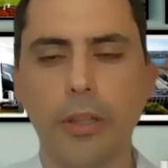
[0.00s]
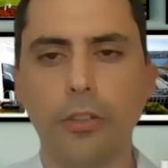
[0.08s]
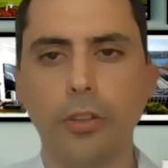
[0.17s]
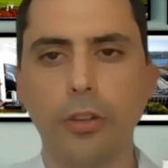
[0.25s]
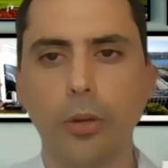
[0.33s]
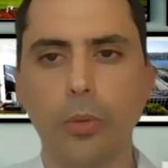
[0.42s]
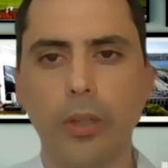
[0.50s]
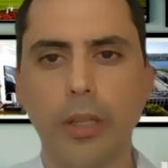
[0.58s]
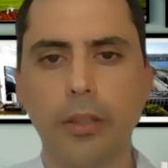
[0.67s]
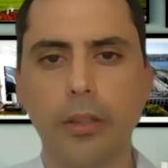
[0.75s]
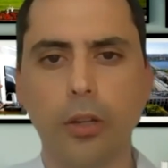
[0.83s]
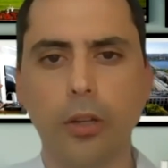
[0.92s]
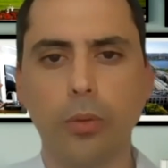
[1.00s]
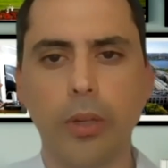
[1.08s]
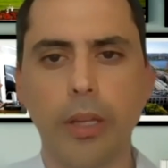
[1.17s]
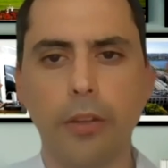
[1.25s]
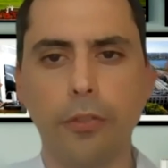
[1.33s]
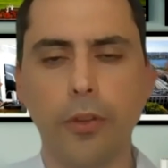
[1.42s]
So,
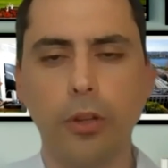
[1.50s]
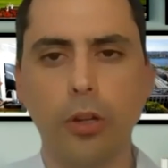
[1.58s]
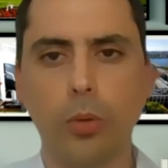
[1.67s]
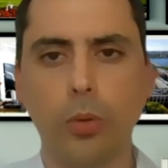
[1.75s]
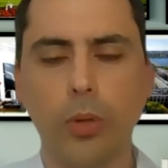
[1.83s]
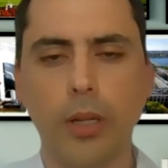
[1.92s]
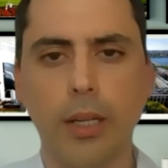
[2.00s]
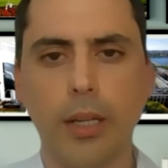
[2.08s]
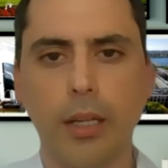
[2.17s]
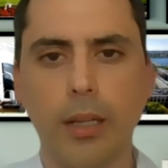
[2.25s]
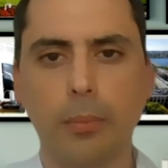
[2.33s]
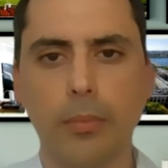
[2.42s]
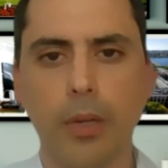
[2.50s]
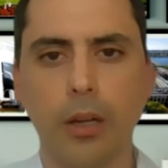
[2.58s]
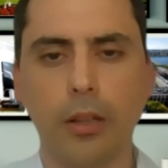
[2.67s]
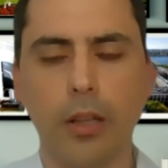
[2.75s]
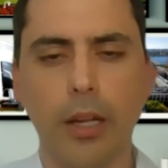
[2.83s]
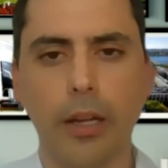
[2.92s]
if you go
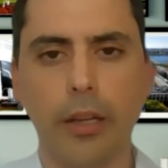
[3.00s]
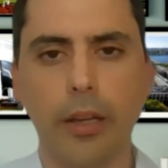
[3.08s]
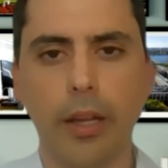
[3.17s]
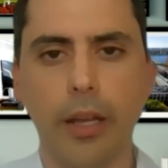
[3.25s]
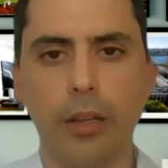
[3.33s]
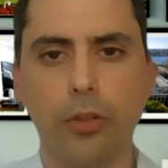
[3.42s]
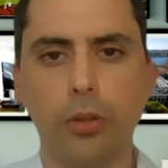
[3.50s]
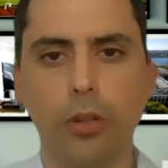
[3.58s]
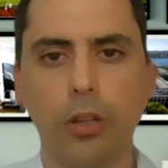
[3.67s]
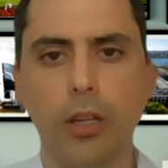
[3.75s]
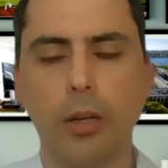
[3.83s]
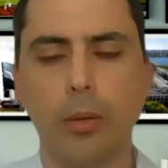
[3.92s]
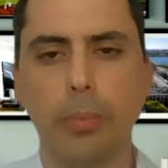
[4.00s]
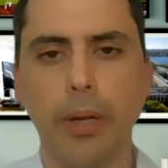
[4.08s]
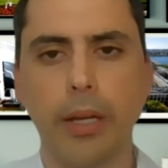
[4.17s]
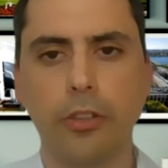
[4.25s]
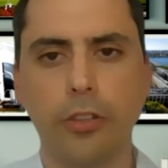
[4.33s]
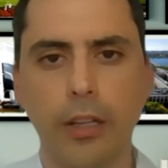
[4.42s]
online and you look up
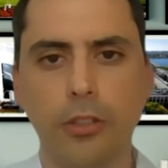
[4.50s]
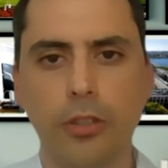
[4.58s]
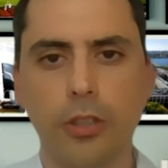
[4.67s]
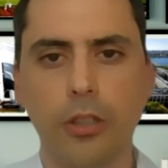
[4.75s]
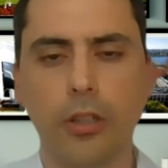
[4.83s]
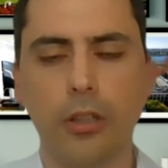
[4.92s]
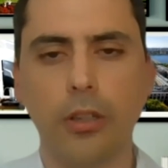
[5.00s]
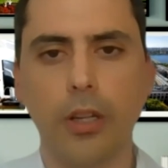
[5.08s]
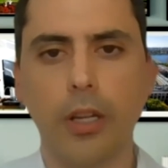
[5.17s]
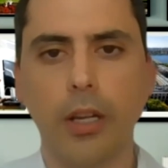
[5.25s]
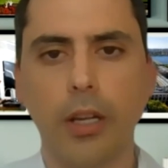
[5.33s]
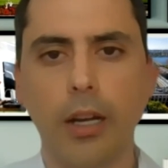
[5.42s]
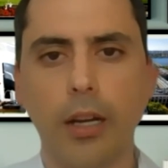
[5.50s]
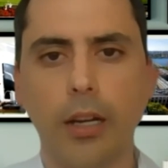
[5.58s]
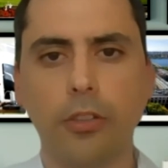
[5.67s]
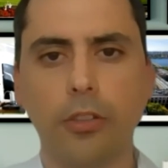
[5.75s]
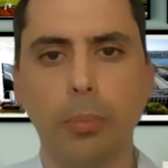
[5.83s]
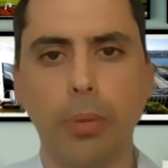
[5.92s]
Accenture
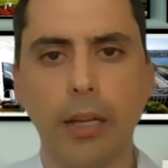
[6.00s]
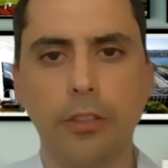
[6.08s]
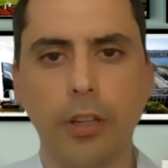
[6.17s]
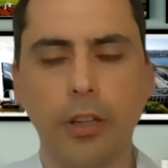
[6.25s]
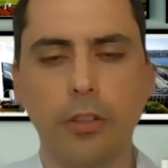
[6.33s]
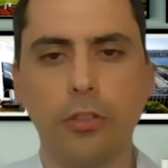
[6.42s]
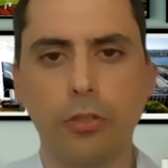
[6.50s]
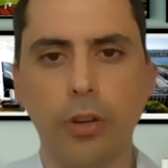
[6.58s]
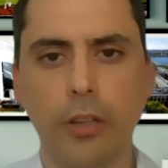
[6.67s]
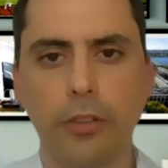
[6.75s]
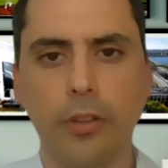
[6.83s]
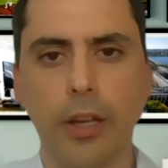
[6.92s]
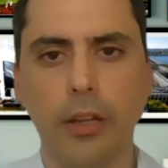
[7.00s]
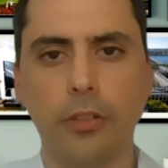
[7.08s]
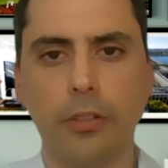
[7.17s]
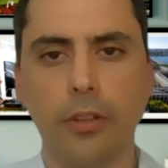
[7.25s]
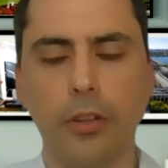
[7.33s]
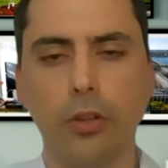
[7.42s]
supply chain stress
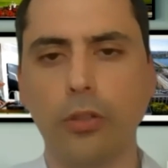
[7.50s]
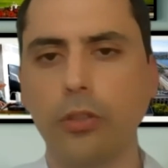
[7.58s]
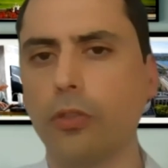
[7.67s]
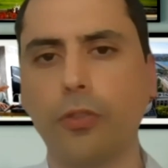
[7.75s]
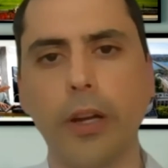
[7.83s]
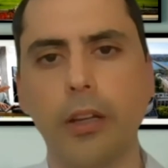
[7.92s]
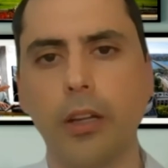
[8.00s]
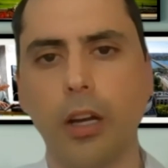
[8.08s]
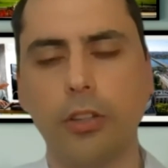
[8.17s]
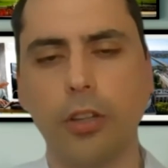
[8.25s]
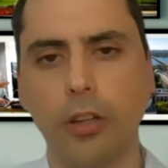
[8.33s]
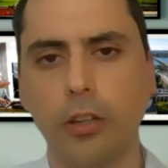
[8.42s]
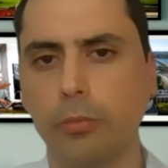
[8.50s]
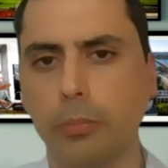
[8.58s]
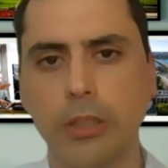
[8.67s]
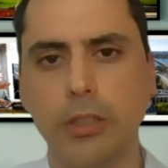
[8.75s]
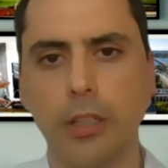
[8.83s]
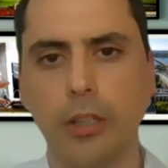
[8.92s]
test, you'll find a ton of
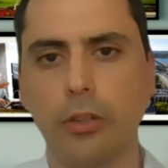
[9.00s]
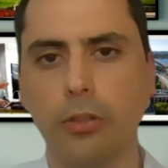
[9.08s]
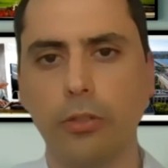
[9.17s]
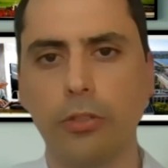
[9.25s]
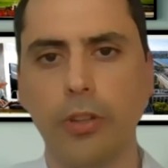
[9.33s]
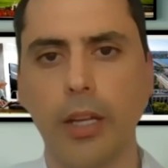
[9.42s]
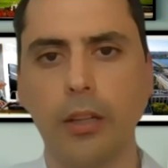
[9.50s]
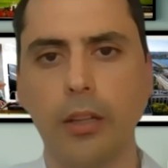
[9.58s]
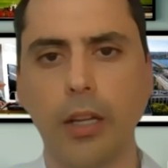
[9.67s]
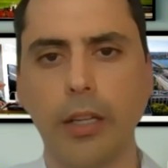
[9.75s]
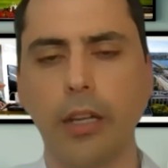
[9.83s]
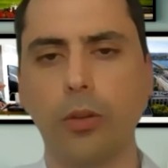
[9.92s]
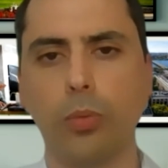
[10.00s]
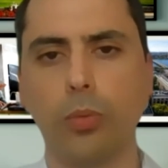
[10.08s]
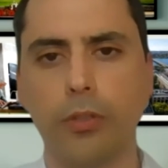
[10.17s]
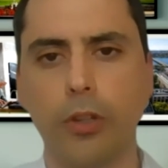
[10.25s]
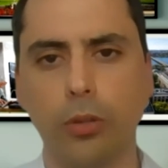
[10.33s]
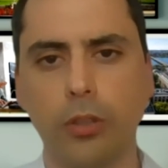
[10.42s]
materials that, again,
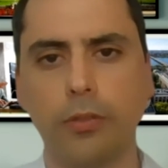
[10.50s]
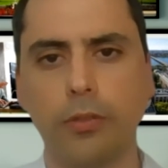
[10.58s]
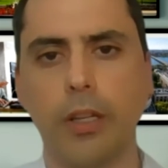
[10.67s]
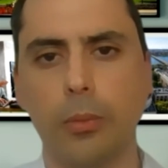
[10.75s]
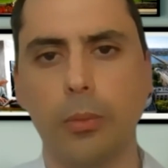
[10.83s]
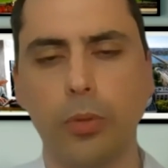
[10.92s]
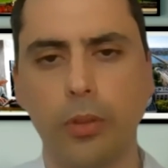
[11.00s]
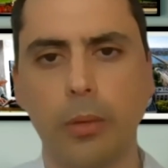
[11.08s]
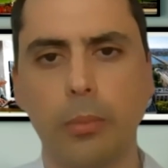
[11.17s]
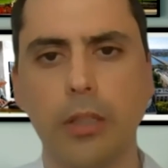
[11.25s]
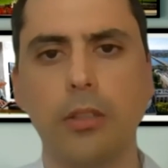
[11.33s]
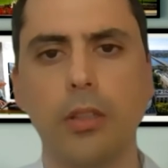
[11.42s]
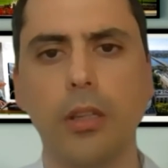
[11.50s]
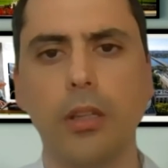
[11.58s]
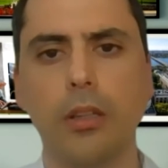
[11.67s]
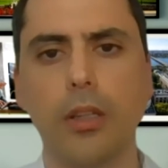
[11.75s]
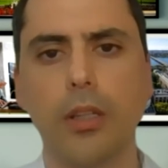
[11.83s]
we've co-developed with MIT